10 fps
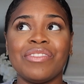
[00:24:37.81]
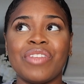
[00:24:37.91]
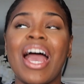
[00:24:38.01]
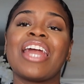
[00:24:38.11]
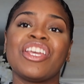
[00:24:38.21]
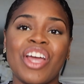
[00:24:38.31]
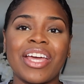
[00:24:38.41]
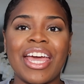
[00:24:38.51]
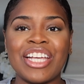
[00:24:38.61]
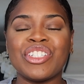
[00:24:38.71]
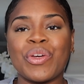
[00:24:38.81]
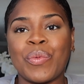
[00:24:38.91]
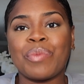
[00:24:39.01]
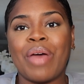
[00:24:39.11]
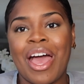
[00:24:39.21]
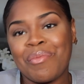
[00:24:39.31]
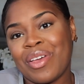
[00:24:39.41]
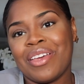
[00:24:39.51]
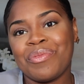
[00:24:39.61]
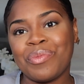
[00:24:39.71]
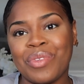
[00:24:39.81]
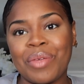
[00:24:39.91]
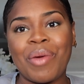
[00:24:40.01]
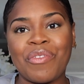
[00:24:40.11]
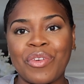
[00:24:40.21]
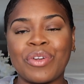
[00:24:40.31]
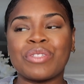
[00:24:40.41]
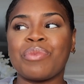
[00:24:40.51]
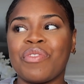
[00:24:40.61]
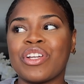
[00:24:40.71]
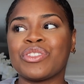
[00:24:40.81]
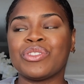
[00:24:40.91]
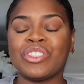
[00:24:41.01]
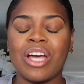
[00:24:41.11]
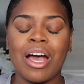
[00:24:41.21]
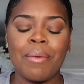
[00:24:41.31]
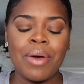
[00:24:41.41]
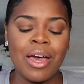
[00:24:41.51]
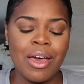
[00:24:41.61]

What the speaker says: at a young age within my first professional job,